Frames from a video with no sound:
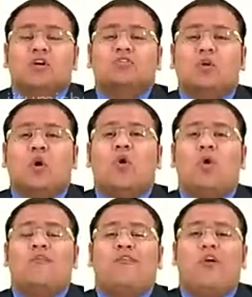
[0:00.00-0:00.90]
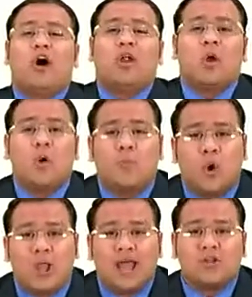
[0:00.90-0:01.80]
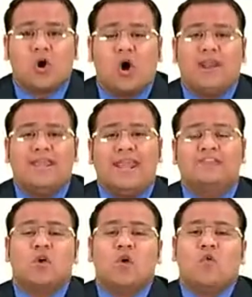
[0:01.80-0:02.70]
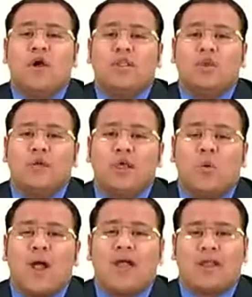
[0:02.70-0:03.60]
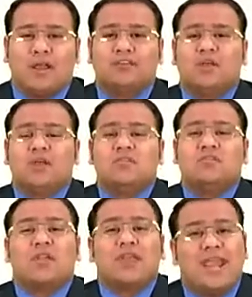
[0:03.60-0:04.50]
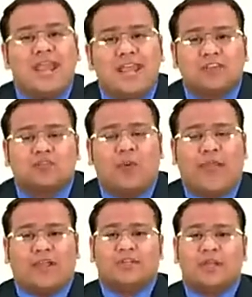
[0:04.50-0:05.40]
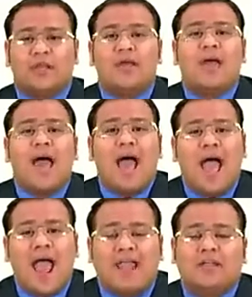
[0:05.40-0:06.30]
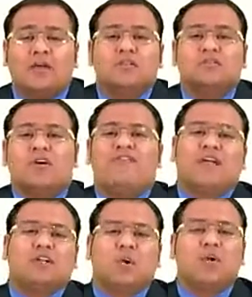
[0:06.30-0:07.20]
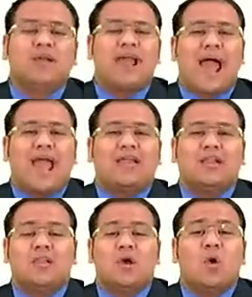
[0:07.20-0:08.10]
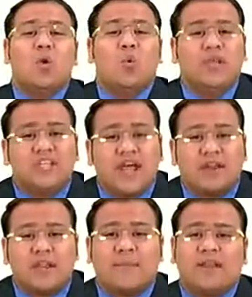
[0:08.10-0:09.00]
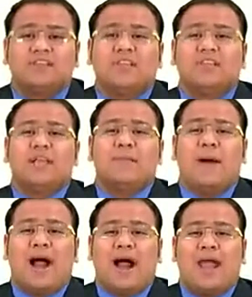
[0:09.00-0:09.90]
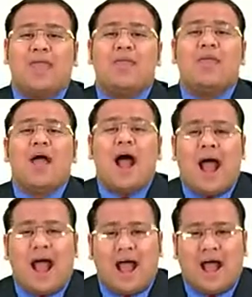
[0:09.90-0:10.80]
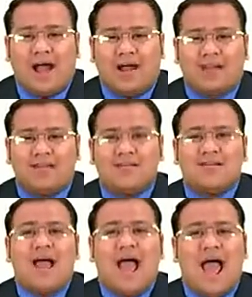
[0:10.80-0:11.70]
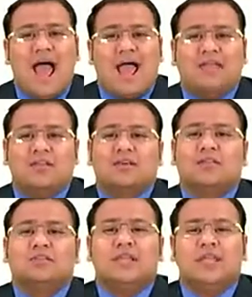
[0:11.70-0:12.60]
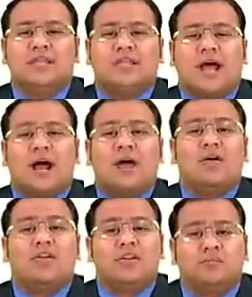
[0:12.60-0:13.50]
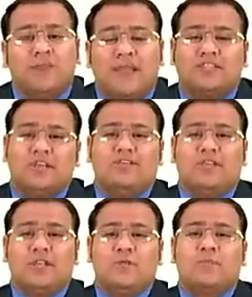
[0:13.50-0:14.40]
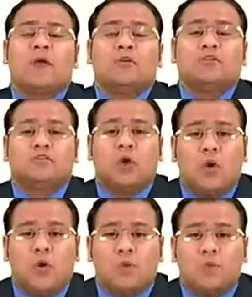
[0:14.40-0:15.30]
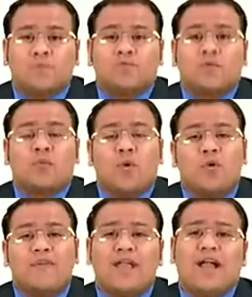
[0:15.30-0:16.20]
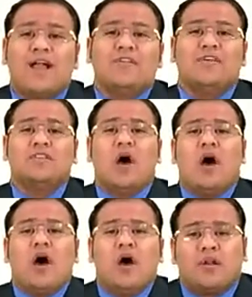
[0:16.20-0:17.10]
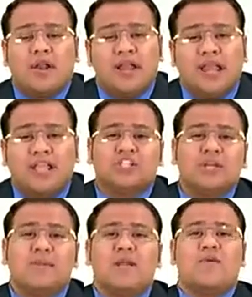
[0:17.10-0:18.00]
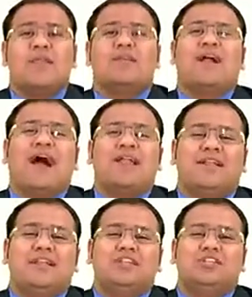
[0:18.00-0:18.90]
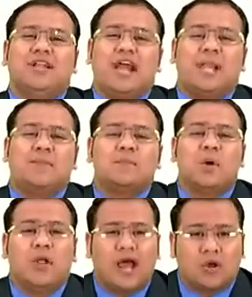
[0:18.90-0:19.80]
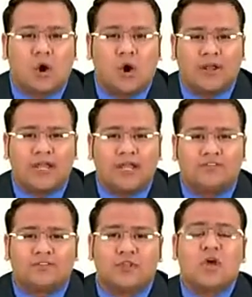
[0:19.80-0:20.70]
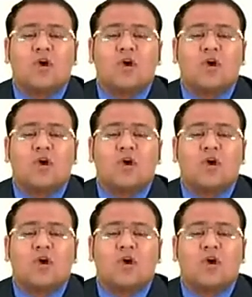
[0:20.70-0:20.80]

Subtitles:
So for polar coordinates, what you require is the radius vector and the vectorial angle, which are represented by r and theta respectively. So moving ahead with the relation between Cartesian and polar coordinates.